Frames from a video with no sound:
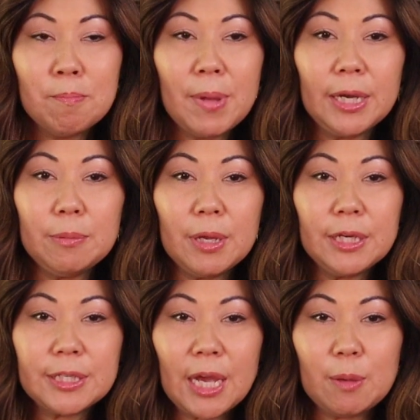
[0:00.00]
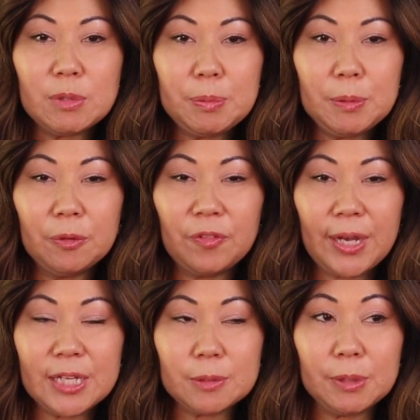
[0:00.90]
Many times people have
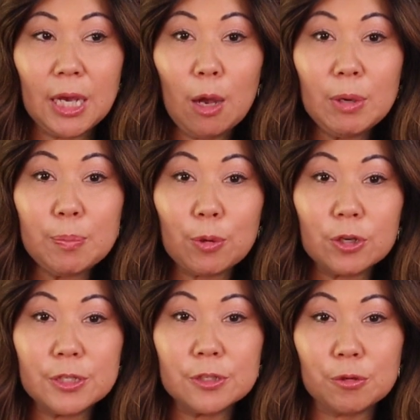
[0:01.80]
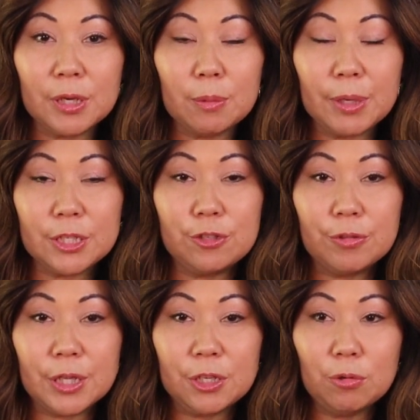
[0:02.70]
asked me, how many purses or handbags do you
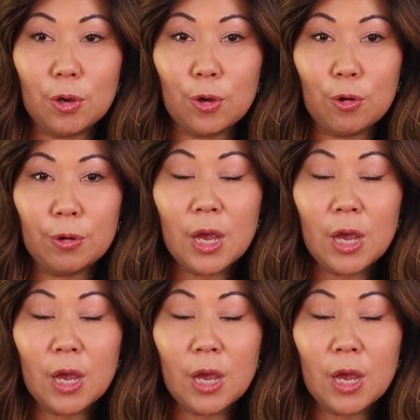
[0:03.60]
think you own?